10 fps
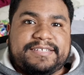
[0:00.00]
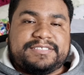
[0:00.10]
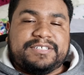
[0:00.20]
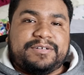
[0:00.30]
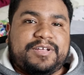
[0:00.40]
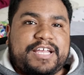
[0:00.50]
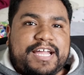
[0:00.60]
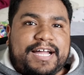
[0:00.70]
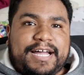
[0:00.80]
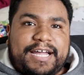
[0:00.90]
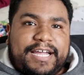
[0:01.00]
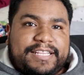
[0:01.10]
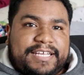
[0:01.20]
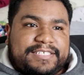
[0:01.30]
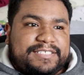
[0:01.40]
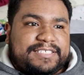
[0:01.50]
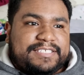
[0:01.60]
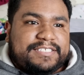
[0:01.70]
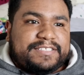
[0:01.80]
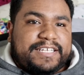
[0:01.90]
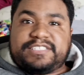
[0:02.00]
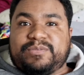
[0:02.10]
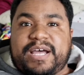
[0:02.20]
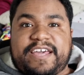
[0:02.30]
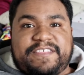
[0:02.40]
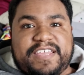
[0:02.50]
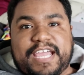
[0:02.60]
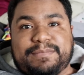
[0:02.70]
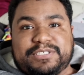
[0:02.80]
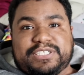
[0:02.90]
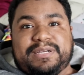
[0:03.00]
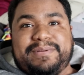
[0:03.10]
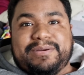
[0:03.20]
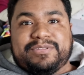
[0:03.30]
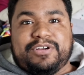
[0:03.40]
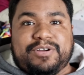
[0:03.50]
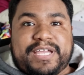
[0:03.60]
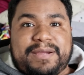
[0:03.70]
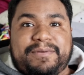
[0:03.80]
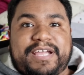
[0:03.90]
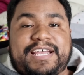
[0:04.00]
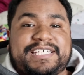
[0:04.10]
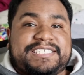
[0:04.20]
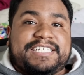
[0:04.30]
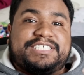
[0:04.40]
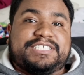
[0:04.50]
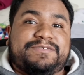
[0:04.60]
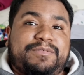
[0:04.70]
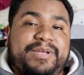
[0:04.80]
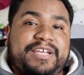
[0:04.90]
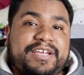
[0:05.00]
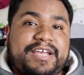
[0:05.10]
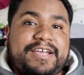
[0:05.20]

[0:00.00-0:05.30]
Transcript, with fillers: So I, that's that's why I think Apple should come out with their own camera. At least that's just for me.